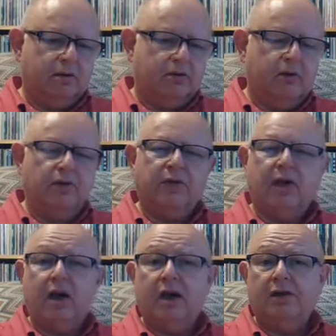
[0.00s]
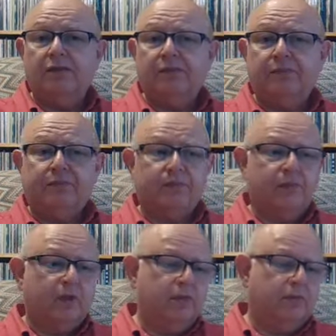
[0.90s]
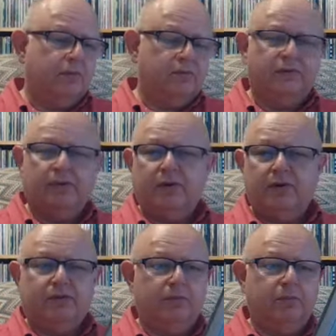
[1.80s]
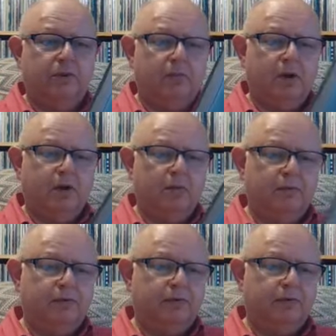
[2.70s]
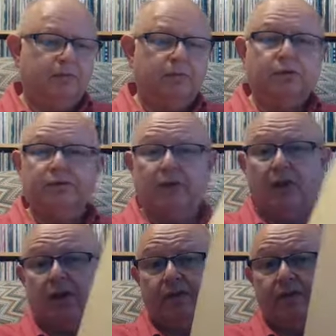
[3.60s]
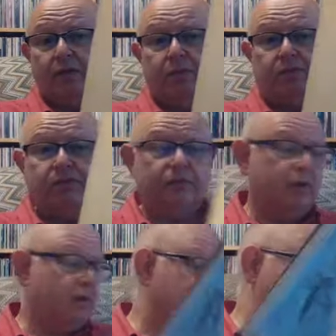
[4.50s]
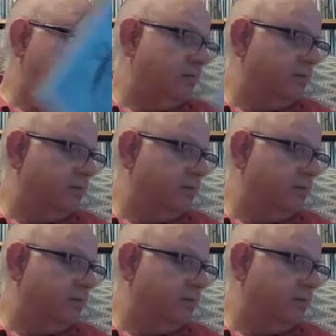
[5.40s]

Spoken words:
Turn of the Cards. It's three superb albums, plus the live album, which is excellent.